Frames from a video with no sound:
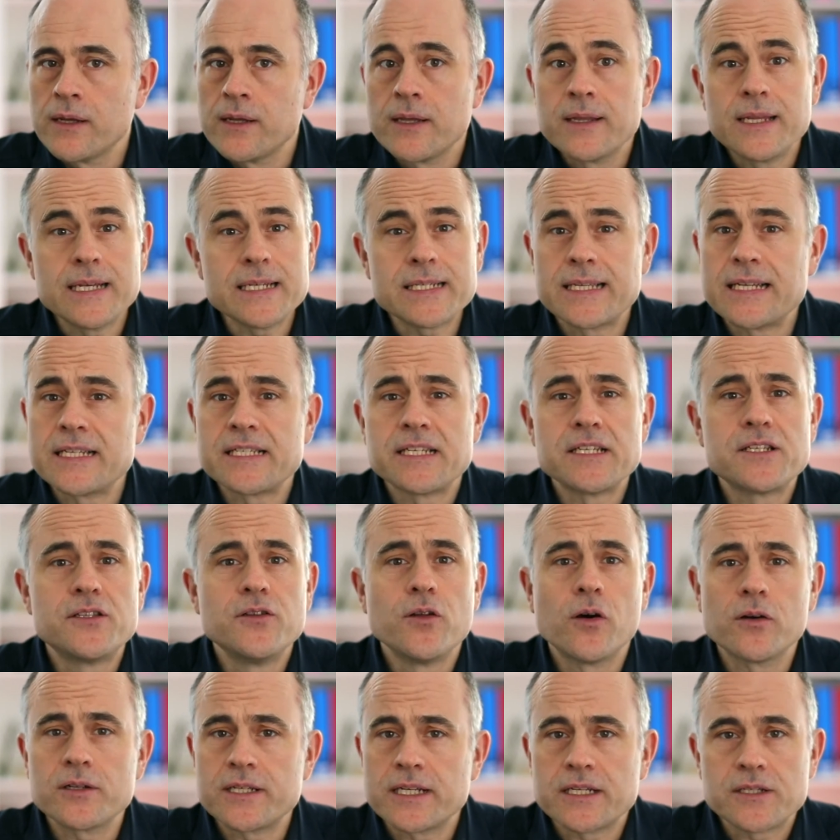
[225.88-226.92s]
This list is
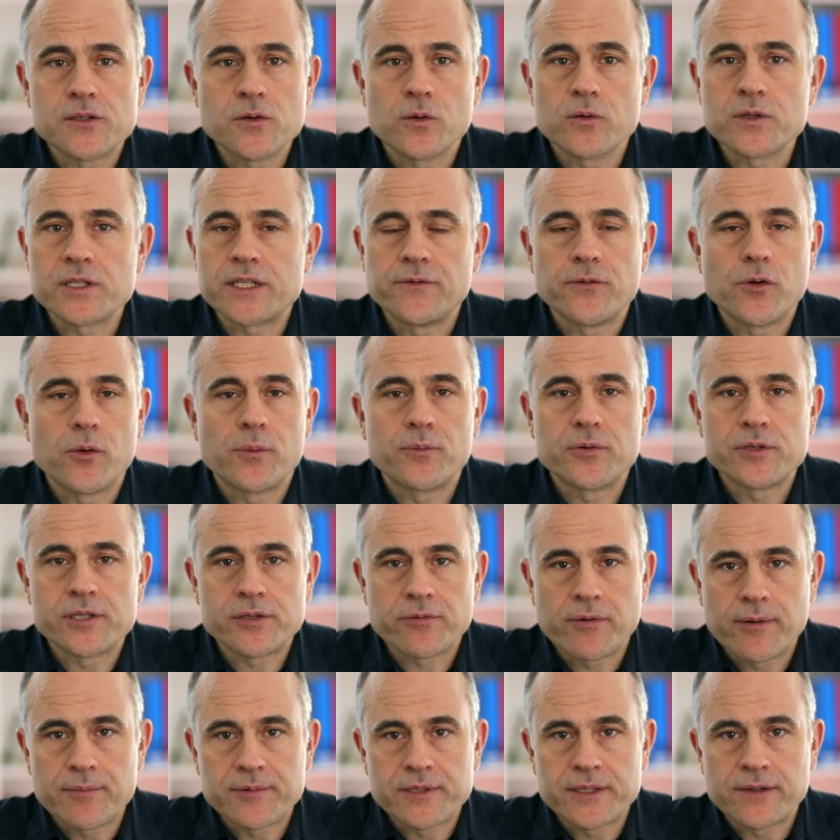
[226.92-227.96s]
not exhaustive or
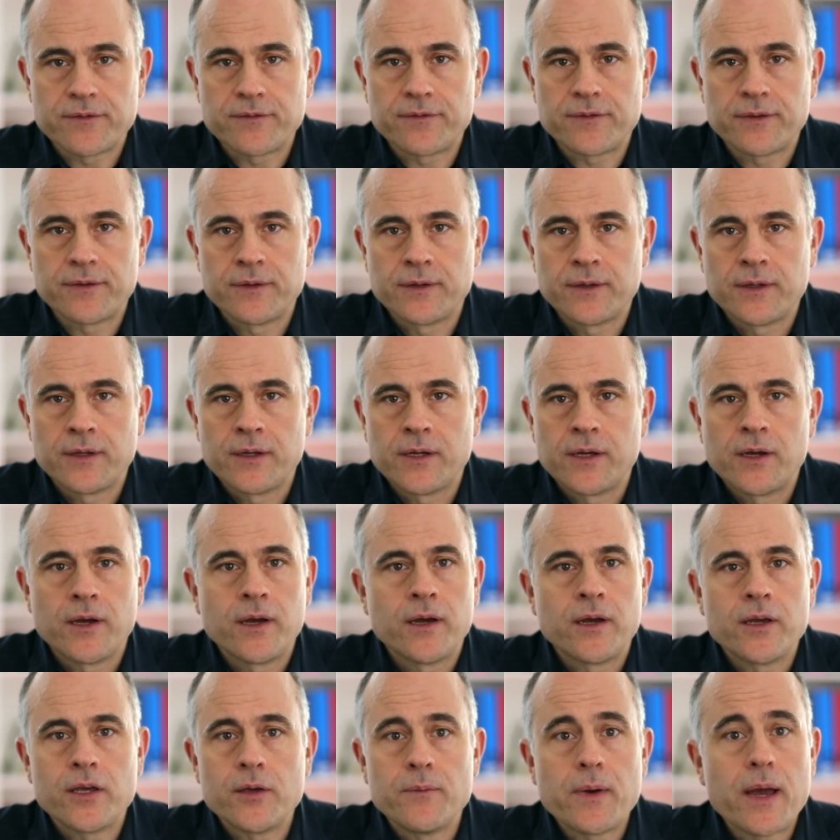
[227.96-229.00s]
prescriptive.
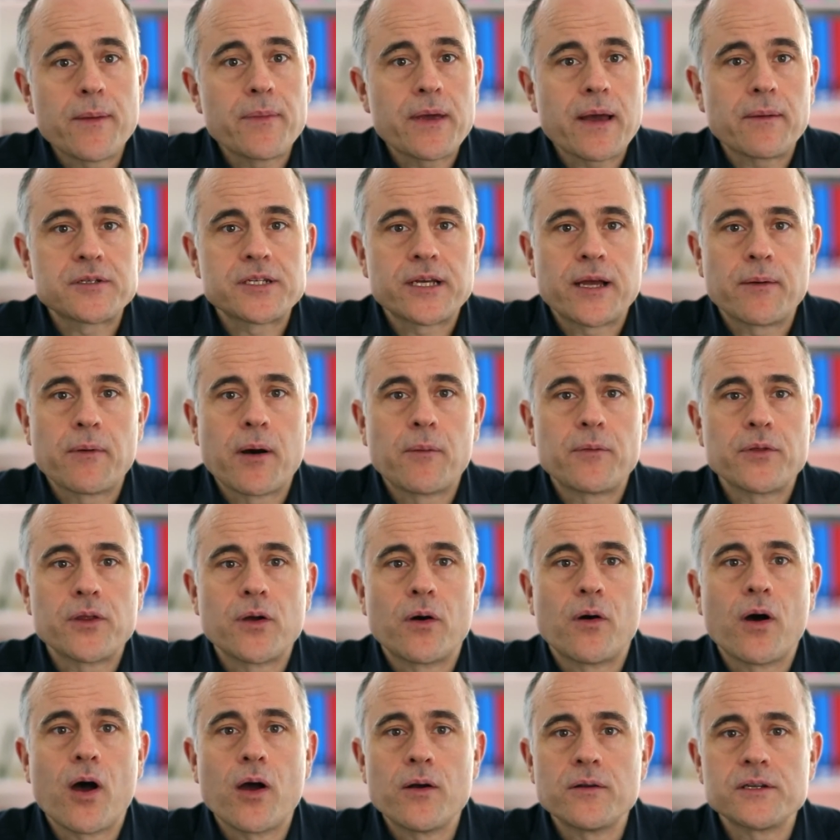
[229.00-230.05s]
You may be able to come up with
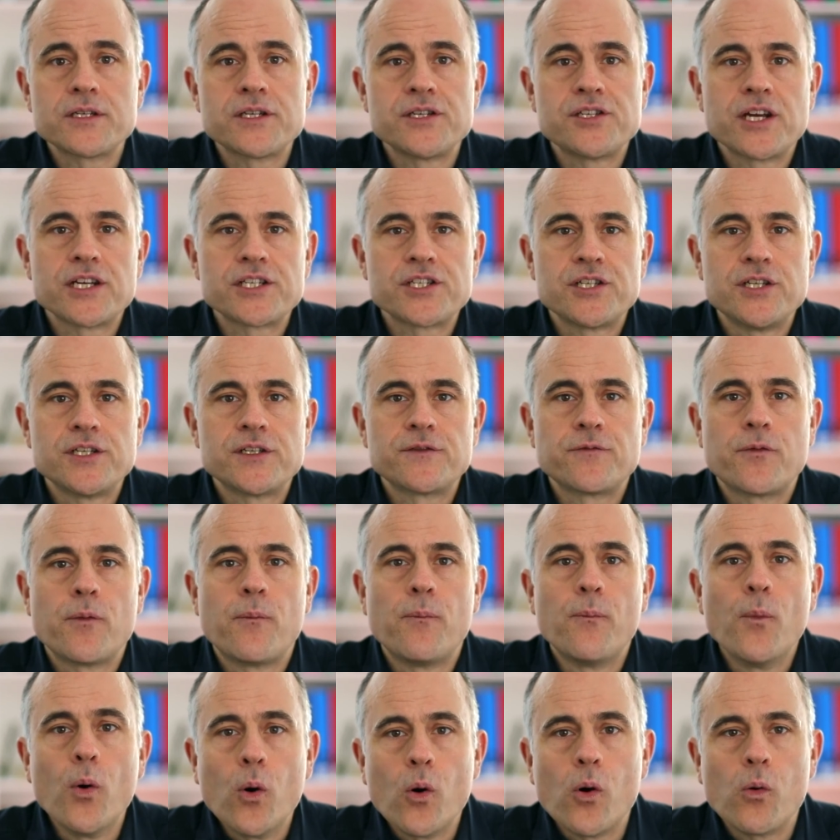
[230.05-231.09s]
your own suggestions for
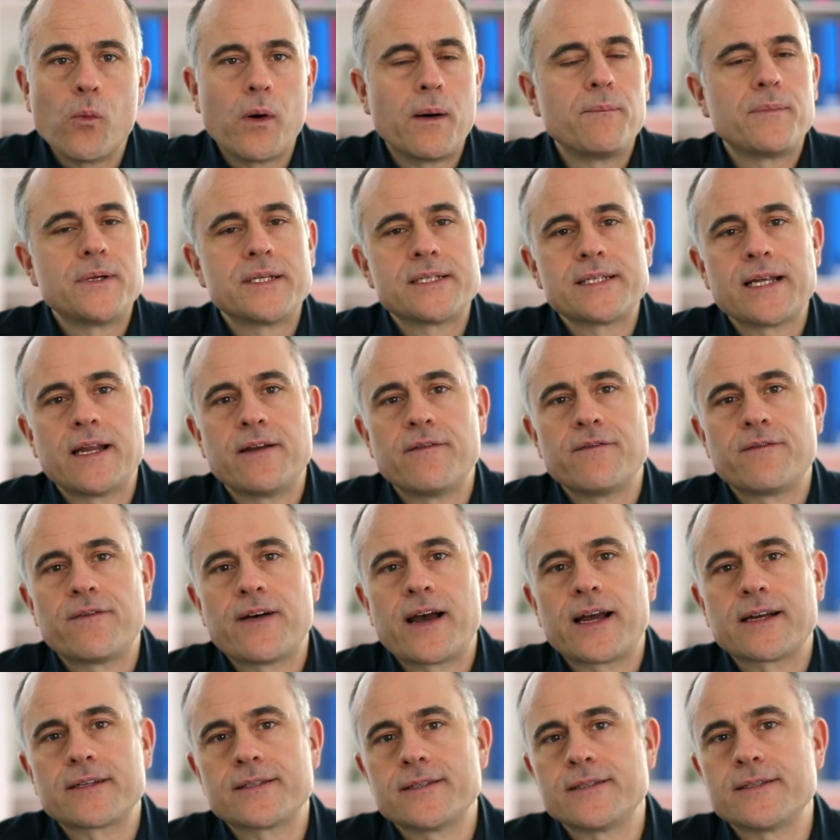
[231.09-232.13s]
more 1%
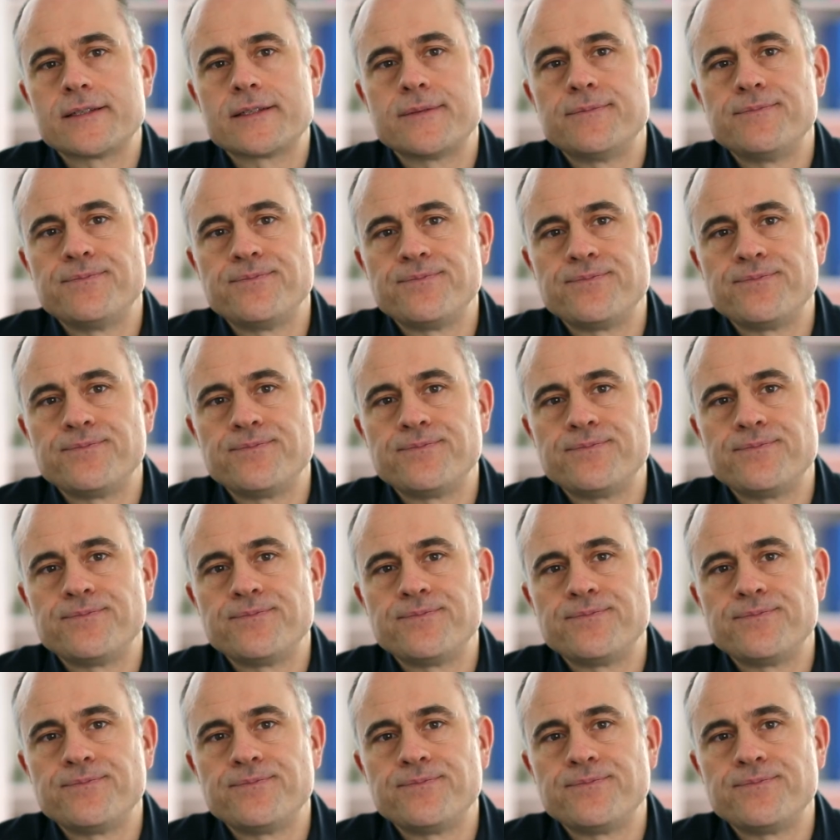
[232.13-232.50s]
factors.